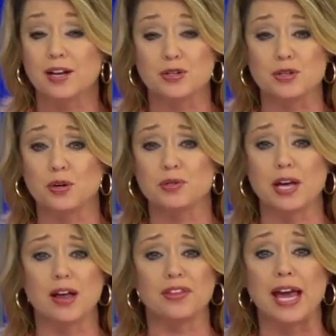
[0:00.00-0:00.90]
As it
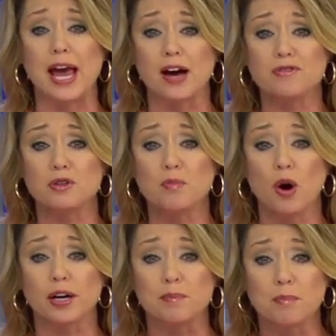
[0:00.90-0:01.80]
turns out, the
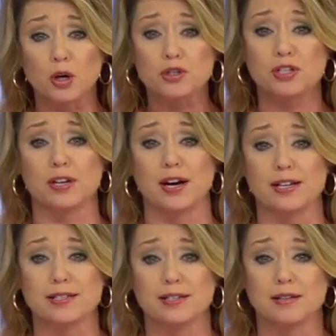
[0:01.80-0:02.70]
aftermarket
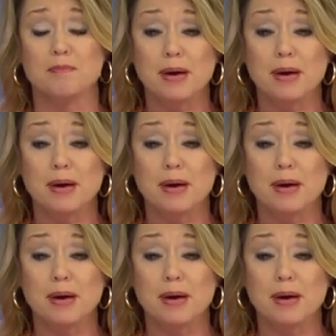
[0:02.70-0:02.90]
merchandise